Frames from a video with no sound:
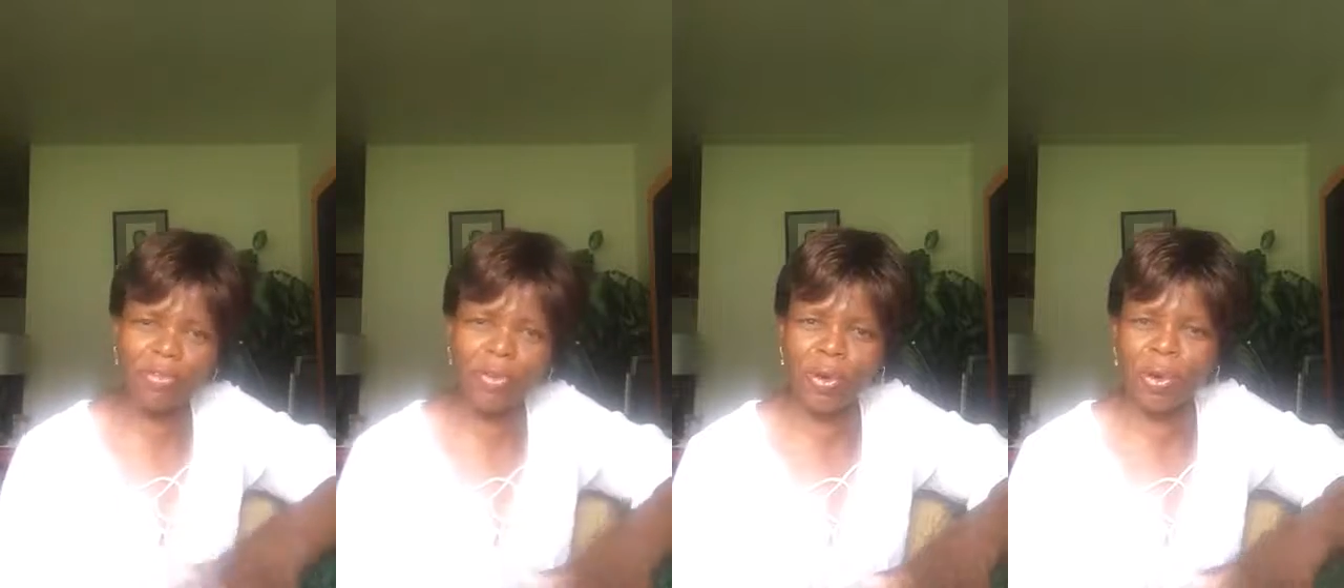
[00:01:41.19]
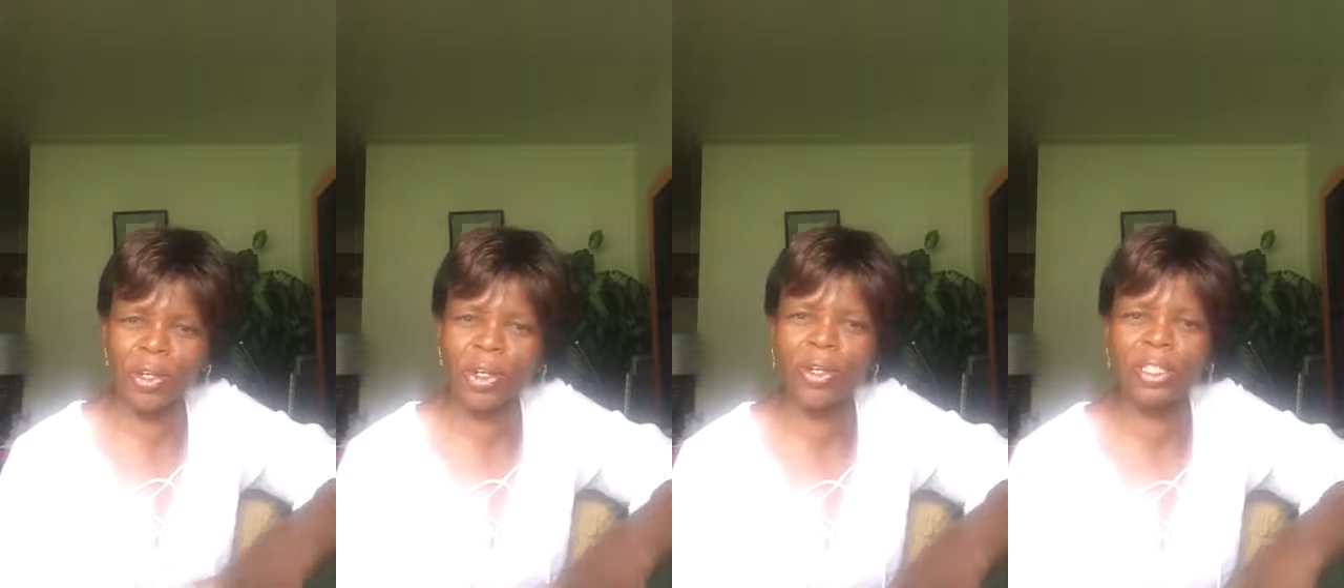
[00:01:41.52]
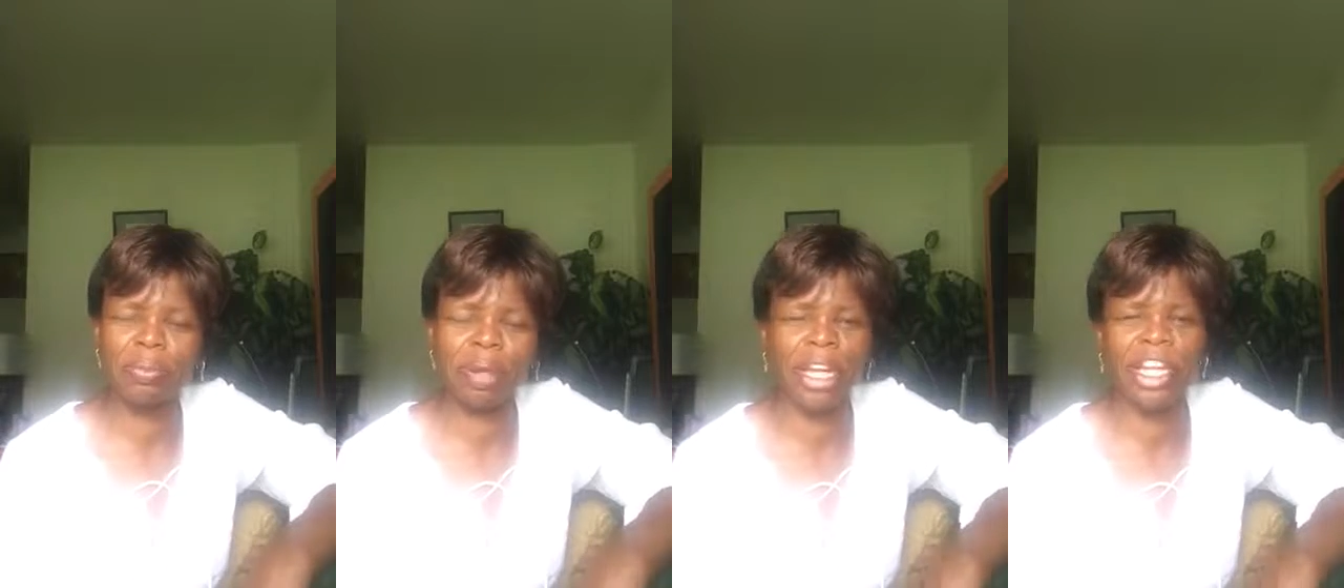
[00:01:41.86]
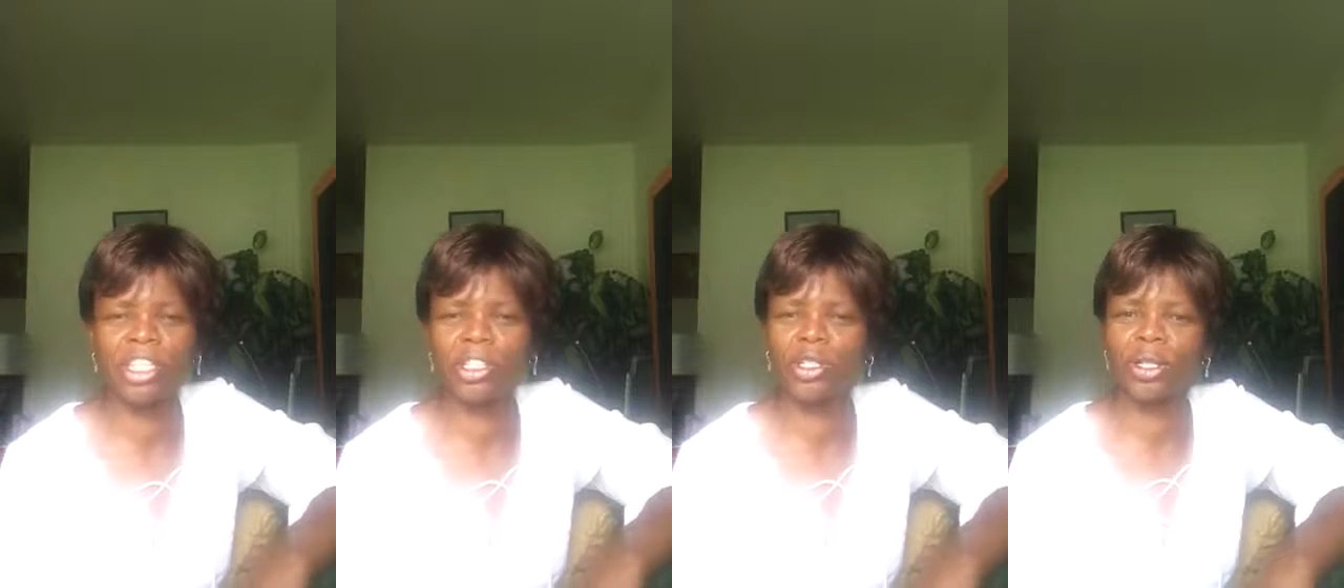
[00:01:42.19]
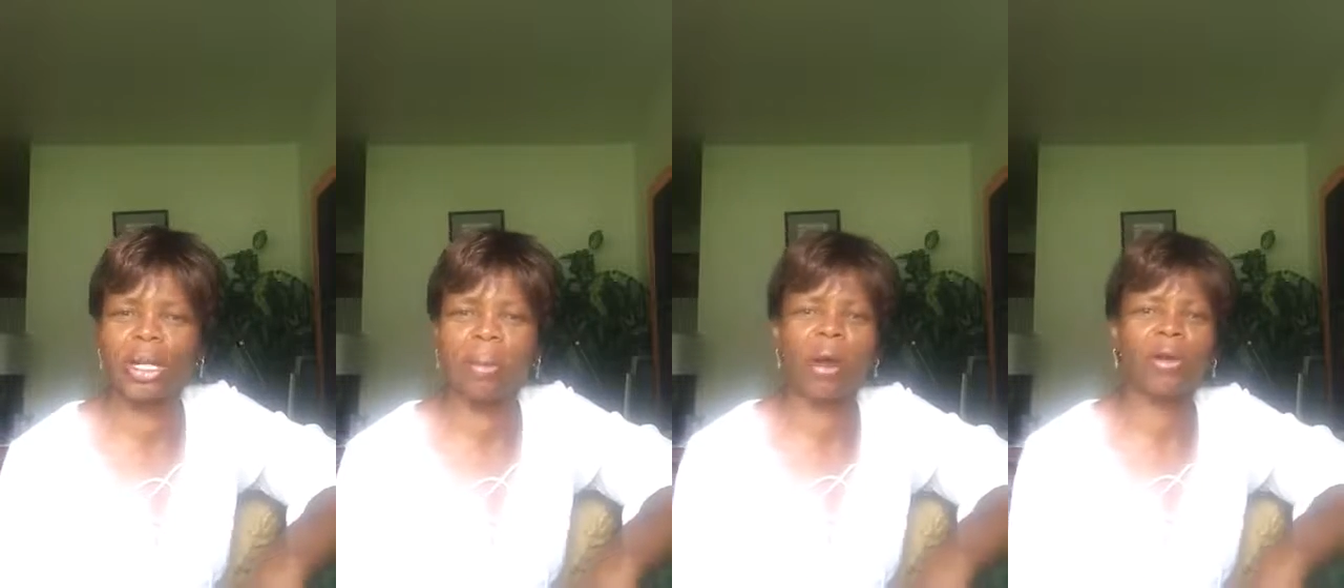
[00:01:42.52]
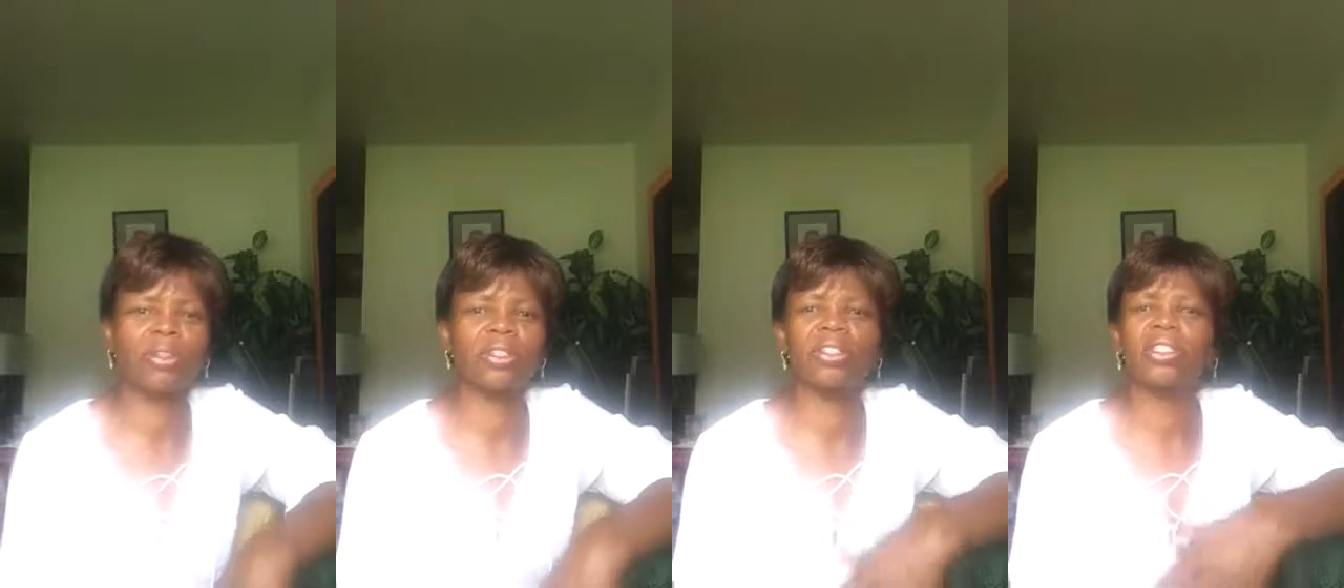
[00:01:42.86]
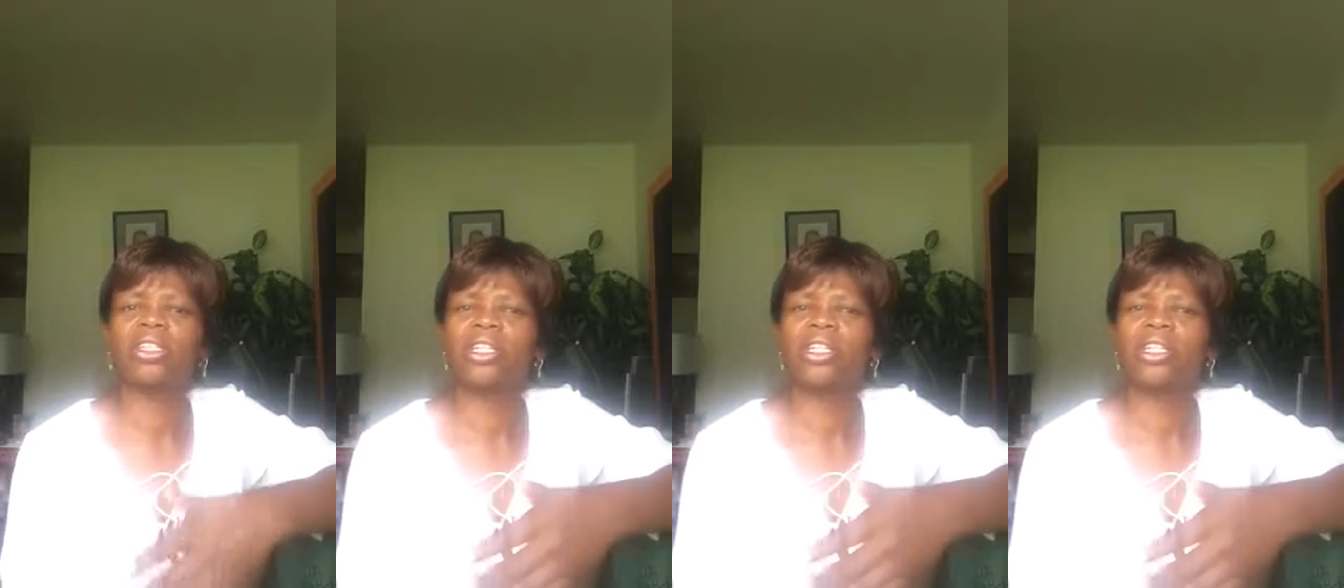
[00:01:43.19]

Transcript: for girls my age to talk about.